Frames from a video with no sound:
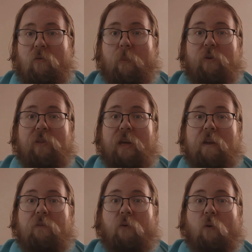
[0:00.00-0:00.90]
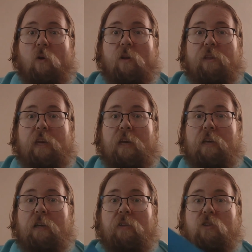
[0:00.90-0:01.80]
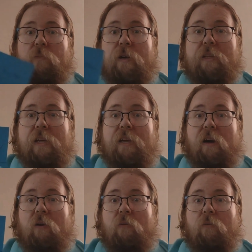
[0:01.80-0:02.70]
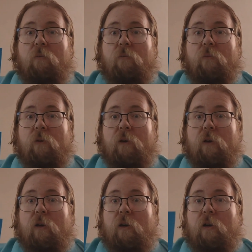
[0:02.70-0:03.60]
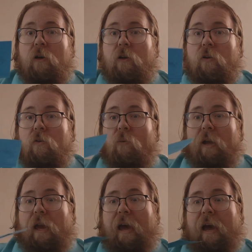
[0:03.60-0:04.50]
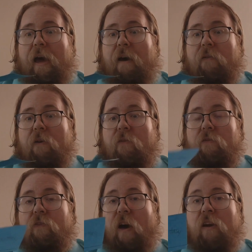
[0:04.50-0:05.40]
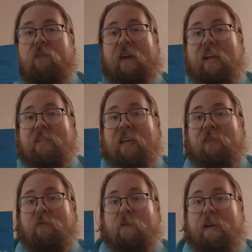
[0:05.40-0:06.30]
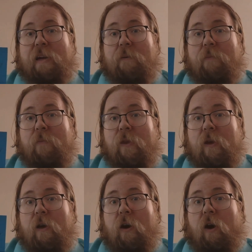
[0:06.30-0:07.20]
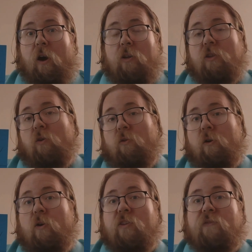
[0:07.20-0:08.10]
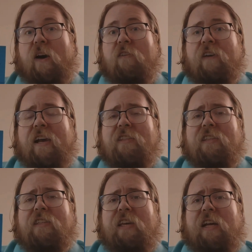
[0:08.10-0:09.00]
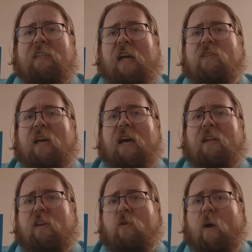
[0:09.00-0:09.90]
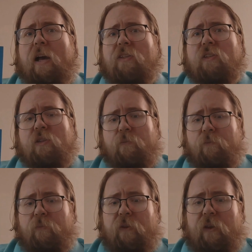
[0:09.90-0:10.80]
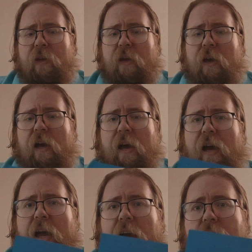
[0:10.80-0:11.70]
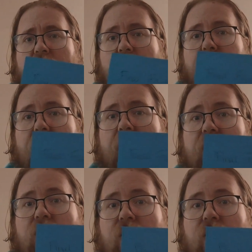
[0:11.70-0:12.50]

Representing for the Super Nintendo, we have Final Fantasy three, also known as Final Fantasy six outside of the U S. And for the P S